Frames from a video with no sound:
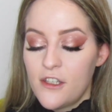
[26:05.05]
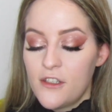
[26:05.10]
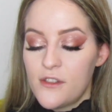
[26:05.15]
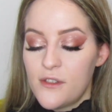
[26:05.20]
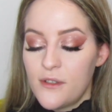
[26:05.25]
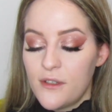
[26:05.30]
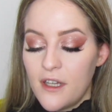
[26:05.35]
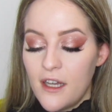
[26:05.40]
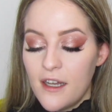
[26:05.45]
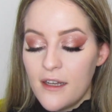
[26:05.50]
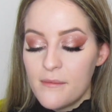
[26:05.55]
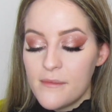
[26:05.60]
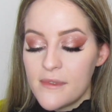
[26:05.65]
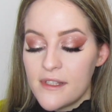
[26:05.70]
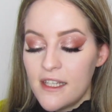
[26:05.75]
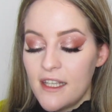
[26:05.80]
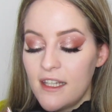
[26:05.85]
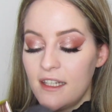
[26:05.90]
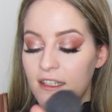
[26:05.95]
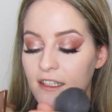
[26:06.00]
So it
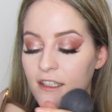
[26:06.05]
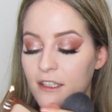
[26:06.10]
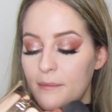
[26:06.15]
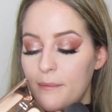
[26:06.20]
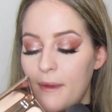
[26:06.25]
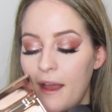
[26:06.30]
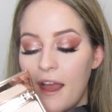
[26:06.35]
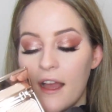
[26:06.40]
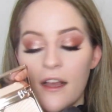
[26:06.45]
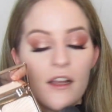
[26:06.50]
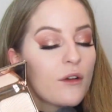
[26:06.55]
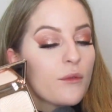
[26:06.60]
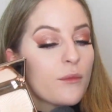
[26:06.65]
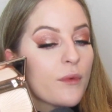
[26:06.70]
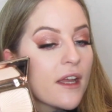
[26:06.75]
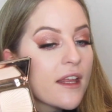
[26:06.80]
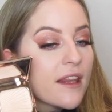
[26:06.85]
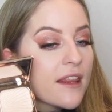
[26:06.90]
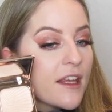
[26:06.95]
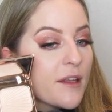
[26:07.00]
comes in a little pack
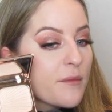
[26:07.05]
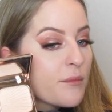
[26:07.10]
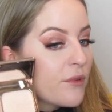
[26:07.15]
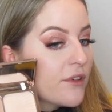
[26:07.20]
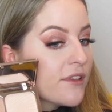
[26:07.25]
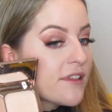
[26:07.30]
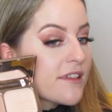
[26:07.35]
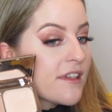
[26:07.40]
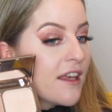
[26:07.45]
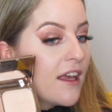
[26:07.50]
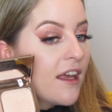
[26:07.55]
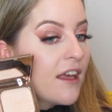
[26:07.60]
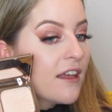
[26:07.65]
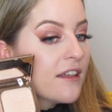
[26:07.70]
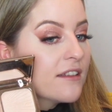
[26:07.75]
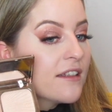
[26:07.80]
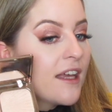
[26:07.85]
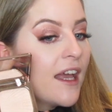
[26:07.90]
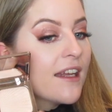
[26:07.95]
with a bronzer